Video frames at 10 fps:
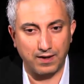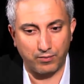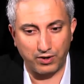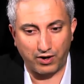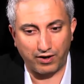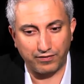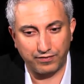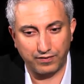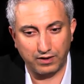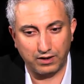when I've
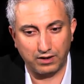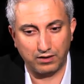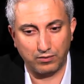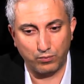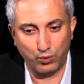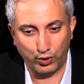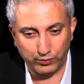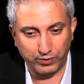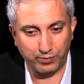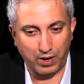
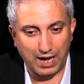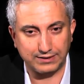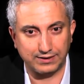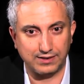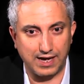worked with a practice